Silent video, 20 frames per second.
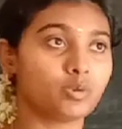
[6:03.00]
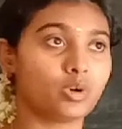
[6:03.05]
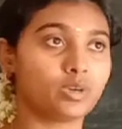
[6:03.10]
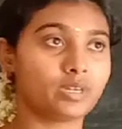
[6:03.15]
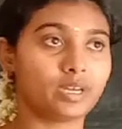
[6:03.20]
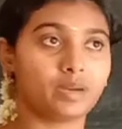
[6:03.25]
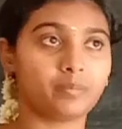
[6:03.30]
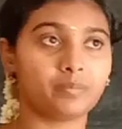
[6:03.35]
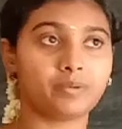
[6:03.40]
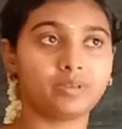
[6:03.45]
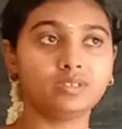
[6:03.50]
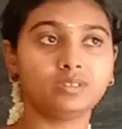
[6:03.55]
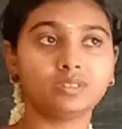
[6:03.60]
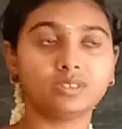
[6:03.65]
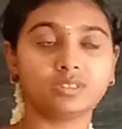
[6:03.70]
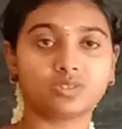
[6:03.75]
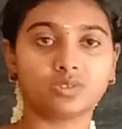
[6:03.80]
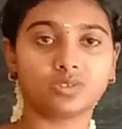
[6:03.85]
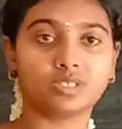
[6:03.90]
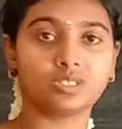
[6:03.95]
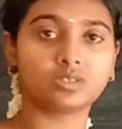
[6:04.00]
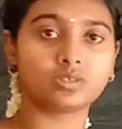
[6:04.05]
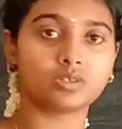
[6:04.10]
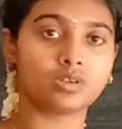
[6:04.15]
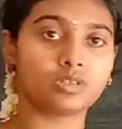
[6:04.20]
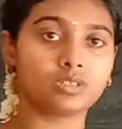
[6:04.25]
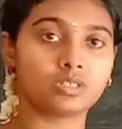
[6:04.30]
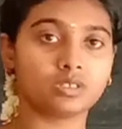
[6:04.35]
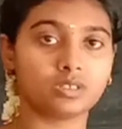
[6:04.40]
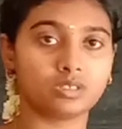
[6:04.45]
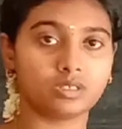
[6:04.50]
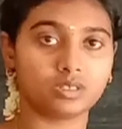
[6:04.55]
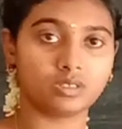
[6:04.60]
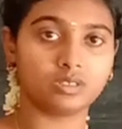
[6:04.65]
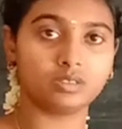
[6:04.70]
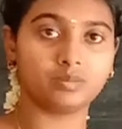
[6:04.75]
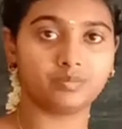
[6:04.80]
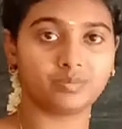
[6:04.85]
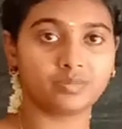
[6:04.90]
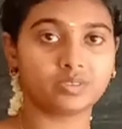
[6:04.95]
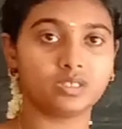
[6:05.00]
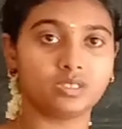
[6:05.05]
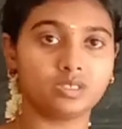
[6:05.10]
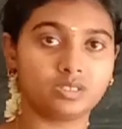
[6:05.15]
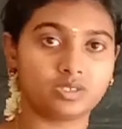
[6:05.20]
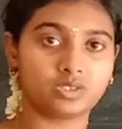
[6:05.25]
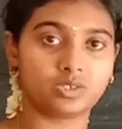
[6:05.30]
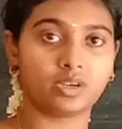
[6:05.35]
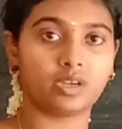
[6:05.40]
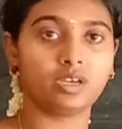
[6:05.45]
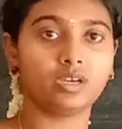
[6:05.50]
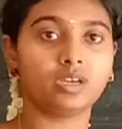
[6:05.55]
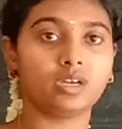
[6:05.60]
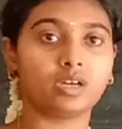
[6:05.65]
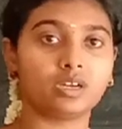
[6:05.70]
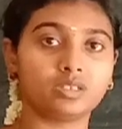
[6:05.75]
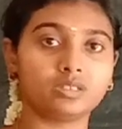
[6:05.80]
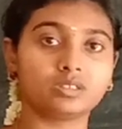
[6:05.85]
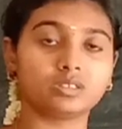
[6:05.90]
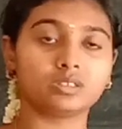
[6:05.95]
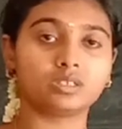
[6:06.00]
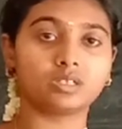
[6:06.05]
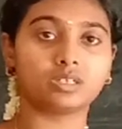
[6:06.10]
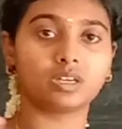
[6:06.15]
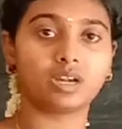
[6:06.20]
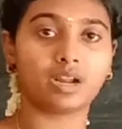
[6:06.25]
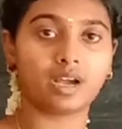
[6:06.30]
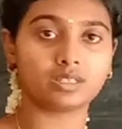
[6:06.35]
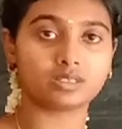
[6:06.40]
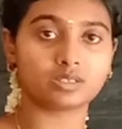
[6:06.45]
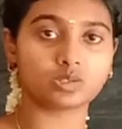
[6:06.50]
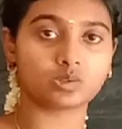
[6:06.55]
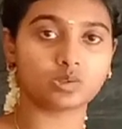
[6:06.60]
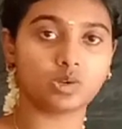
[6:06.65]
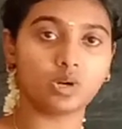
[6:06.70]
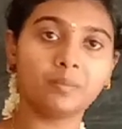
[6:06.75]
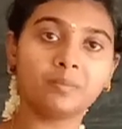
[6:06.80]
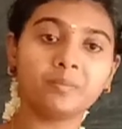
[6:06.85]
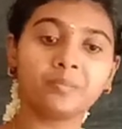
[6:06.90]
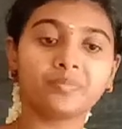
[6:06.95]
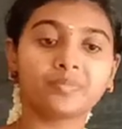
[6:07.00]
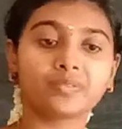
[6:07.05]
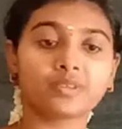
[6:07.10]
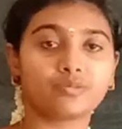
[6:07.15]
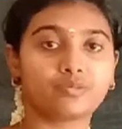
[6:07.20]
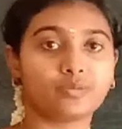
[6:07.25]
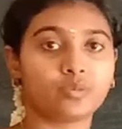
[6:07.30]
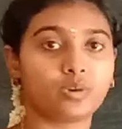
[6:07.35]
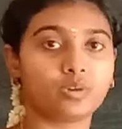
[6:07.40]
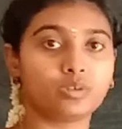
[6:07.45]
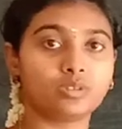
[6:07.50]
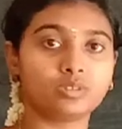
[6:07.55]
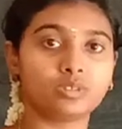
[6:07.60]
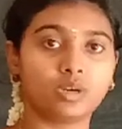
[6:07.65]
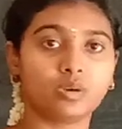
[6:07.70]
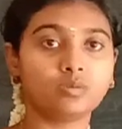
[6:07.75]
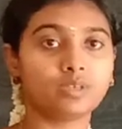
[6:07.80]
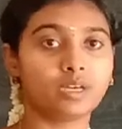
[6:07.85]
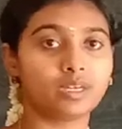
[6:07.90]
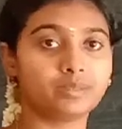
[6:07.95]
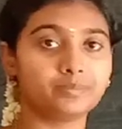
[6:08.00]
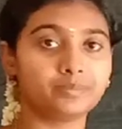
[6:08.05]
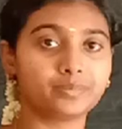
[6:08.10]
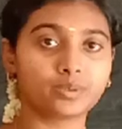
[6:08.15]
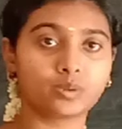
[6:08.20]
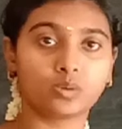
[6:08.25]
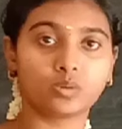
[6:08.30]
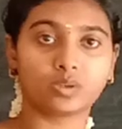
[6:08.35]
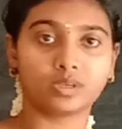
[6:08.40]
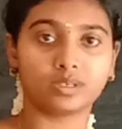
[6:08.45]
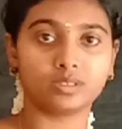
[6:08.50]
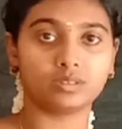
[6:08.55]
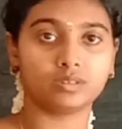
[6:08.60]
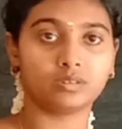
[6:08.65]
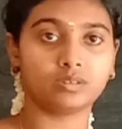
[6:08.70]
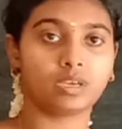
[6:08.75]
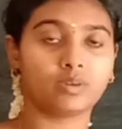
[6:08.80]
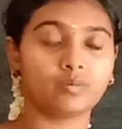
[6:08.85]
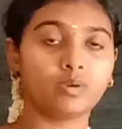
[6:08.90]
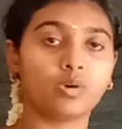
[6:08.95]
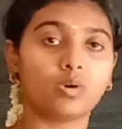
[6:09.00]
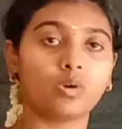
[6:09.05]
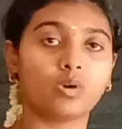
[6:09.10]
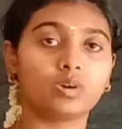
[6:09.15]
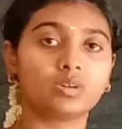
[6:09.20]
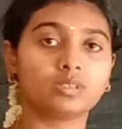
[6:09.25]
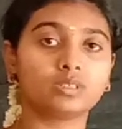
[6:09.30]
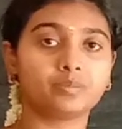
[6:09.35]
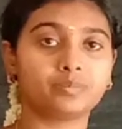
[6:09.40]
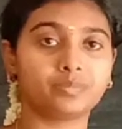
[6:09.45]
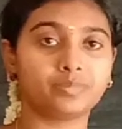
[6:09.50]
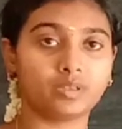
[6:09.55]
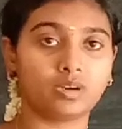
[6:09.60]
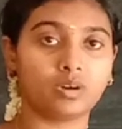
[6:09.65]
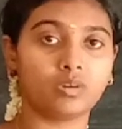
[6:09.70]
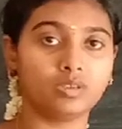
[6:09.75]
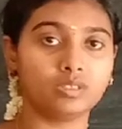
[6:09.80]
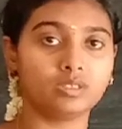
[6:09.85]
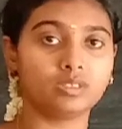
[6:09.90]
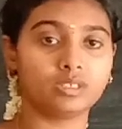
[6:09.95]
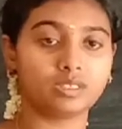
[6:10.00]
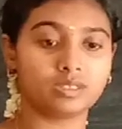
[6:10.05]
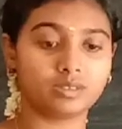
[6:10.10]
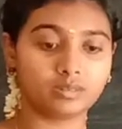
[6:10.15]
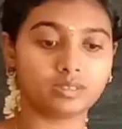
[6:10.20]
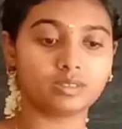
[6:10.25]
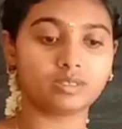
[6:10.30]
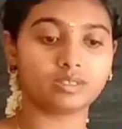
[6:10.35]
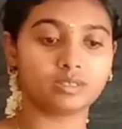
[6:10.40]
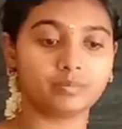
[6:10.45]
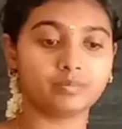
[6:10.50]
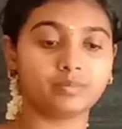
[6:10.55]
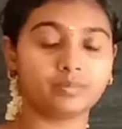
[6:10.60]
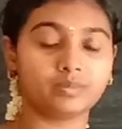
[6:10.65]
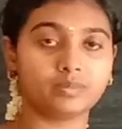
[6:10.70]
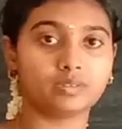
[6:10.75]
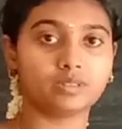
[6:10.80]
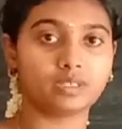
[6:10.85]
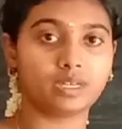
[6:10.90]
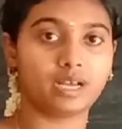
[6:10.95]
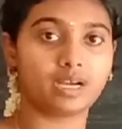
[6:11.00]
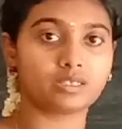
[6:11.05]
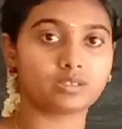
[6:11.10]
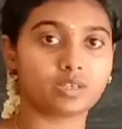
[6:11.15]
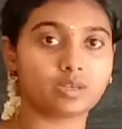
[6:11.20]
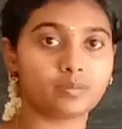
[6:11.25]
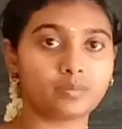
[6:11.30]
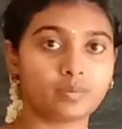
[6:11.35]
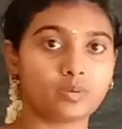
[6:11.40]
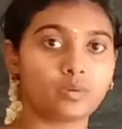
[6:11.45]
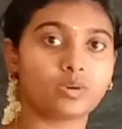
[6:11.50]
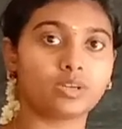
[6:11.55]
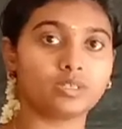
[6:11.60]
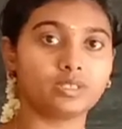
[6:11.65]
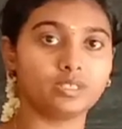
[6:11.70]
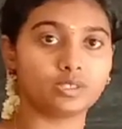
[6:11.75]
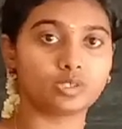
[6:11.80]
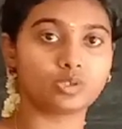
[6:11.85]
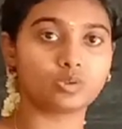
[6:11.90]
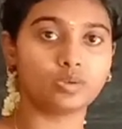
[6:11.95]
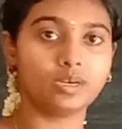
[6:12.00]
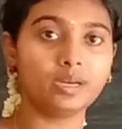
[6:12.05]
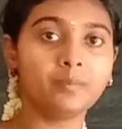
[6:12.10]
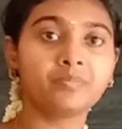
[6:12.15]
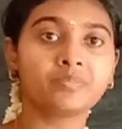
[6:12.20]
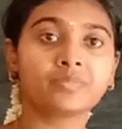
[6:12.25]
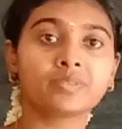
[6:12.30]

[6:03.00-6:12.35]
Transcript: what happened? The trees are shake and the glasses are fall down and broken. Okay, ma'am. All the glass are broken into a